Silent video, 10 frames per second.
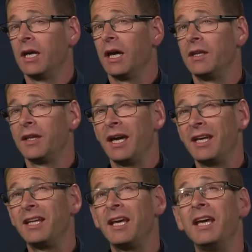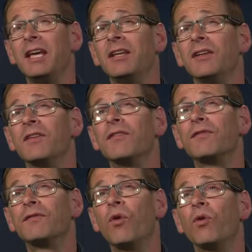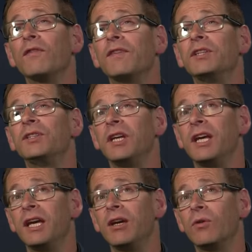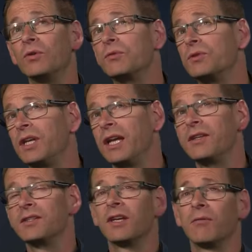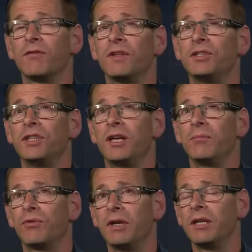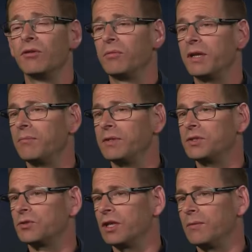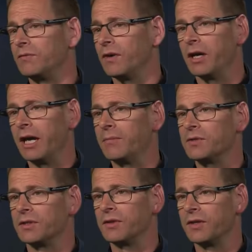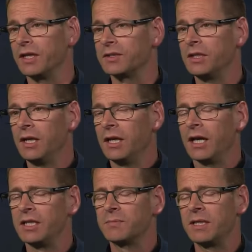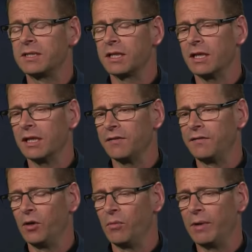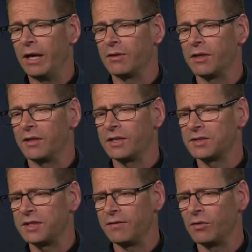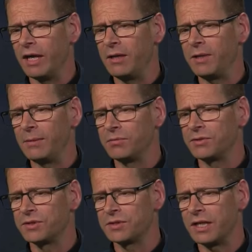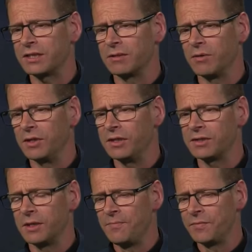And then in the fall of this year or towards the end of the summer of this year in Britain, it will then be streamed via Amazon and things. And it's basically a film about, I think, 7 or 8 people's testimonies